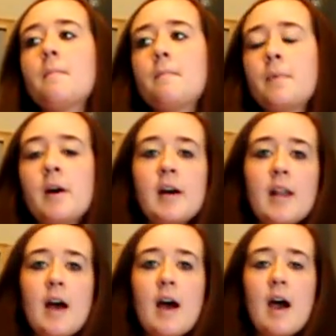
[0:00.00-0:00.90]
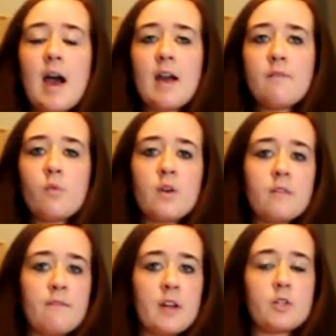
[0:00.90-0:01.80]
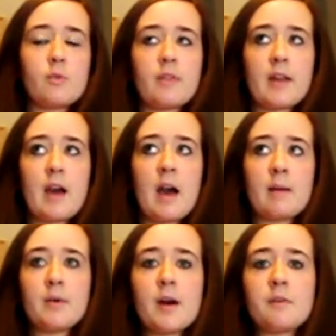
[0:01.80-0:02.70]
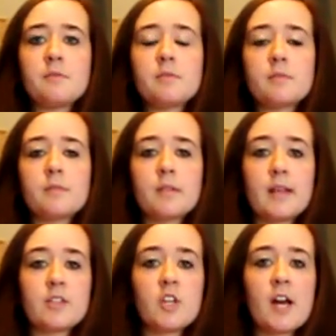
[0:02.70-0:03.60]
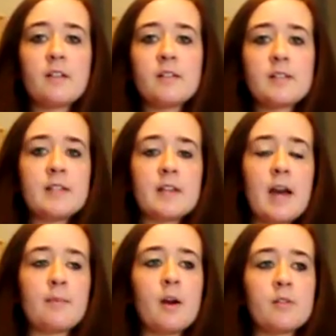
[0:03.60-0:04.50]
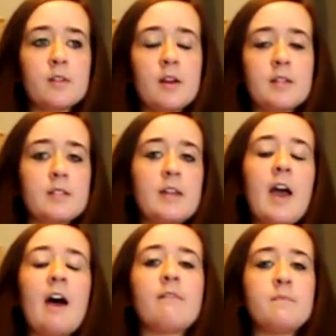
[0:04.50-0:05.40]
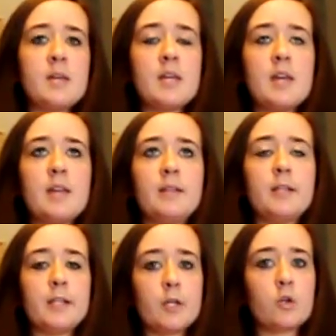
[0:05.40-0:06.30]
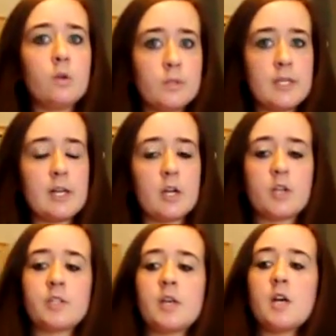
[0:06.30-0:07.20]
But I have a weird fetish with, like, eyebrows. Like, Jack Linsky's eyebrows honestly have me in the literal tears.